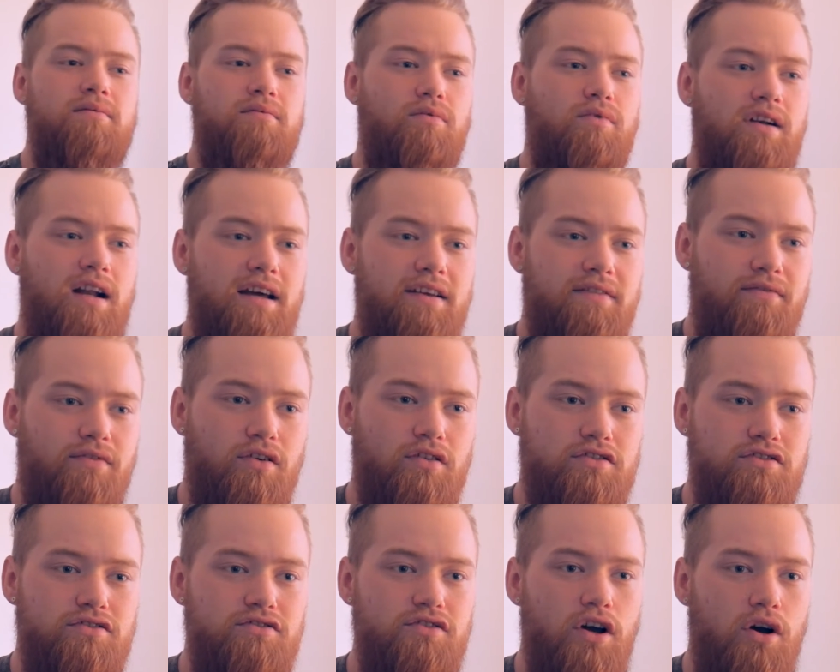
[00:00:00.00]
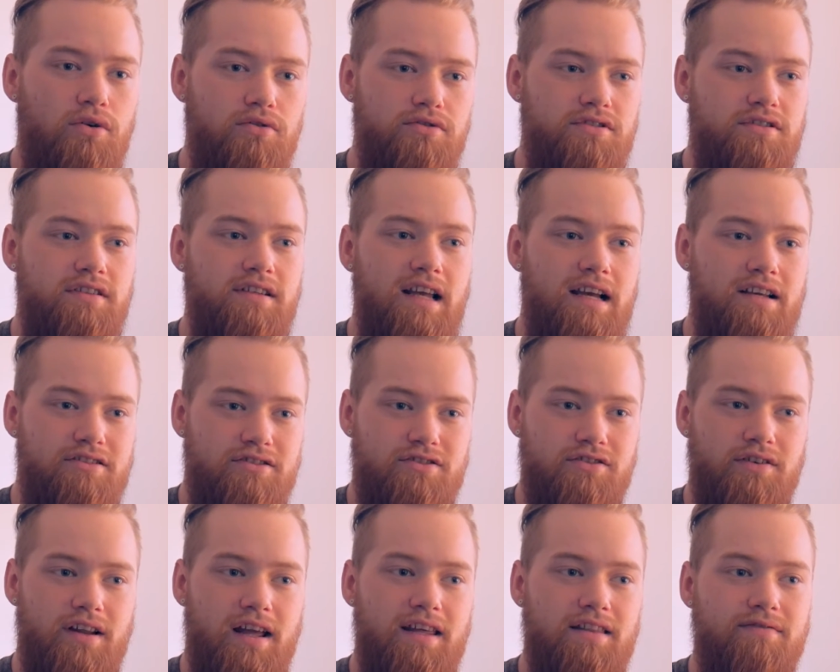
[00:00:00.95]
When I first dosed
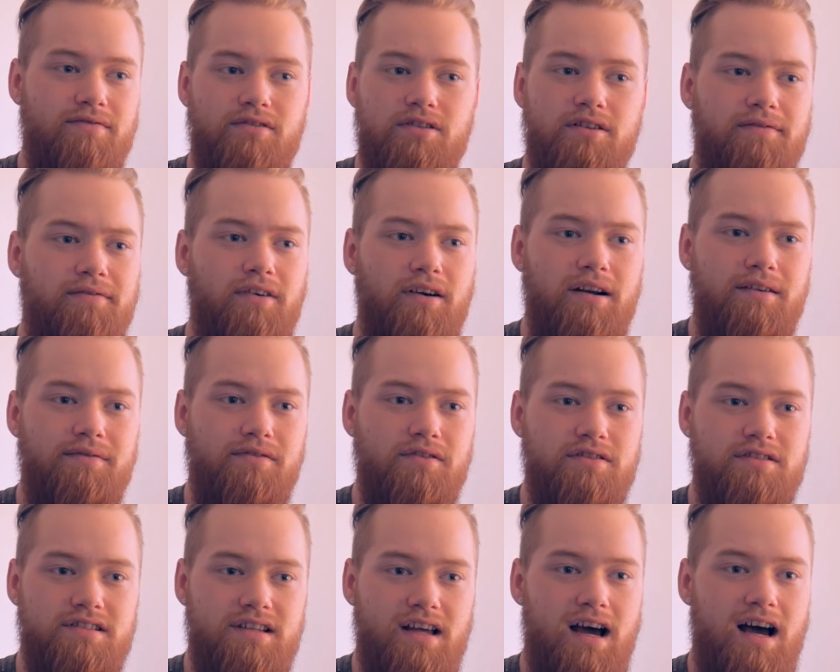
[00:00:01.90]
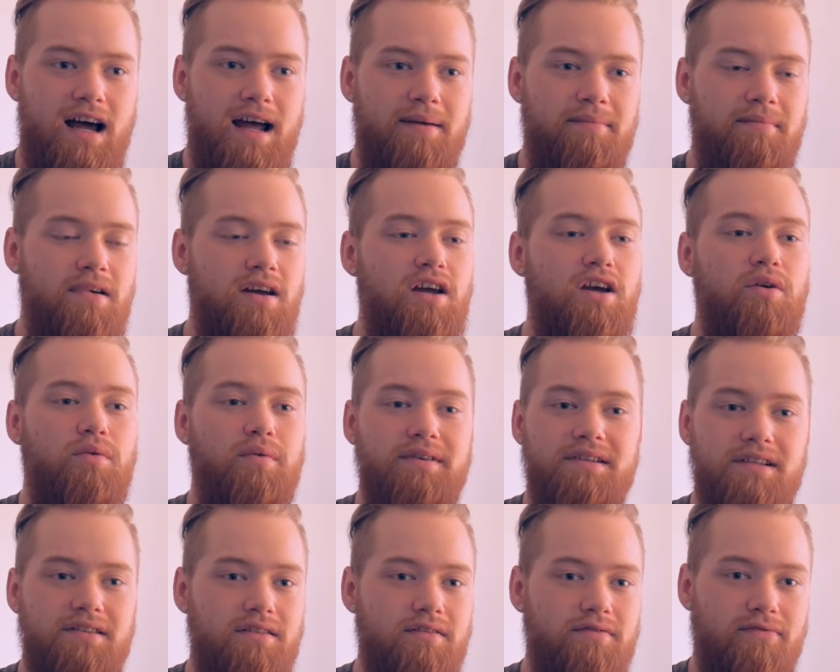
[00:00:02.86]
yesterday for the very first time, we
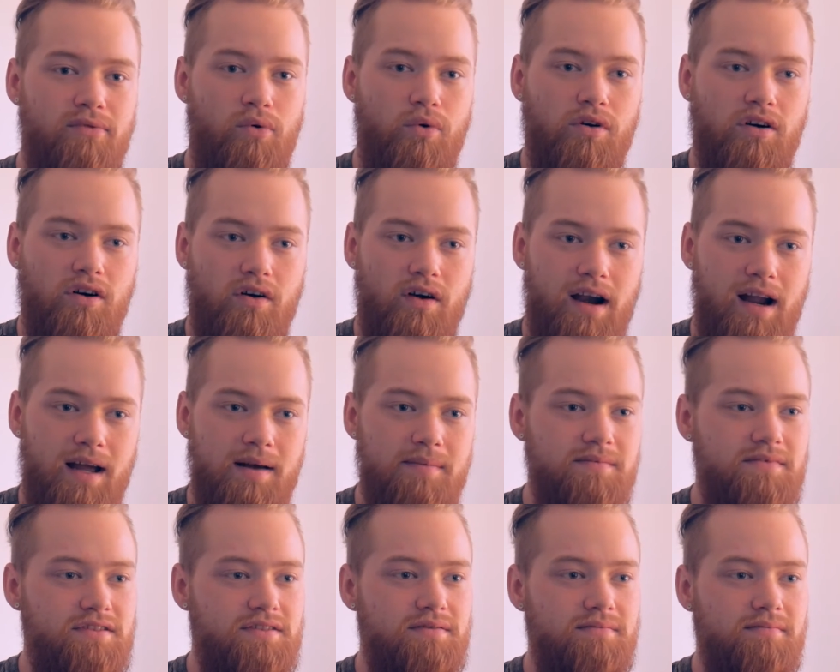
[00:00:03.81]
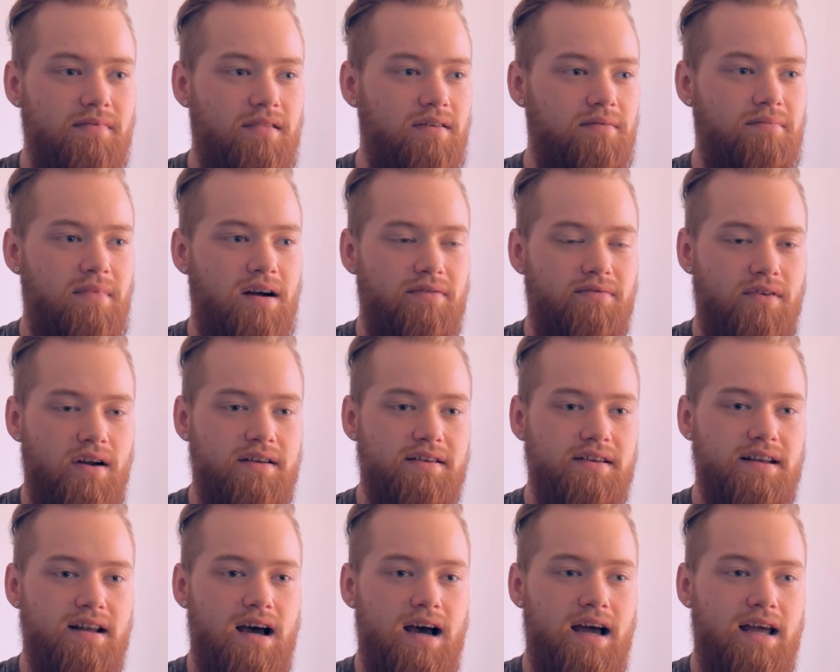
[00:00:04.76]
did the 4 grams, my friend
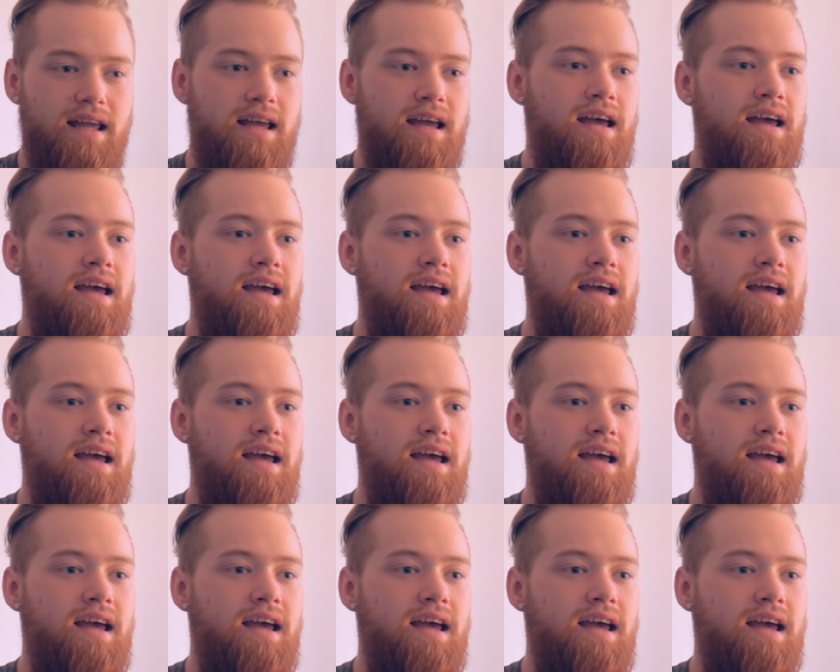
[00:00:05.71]
and I,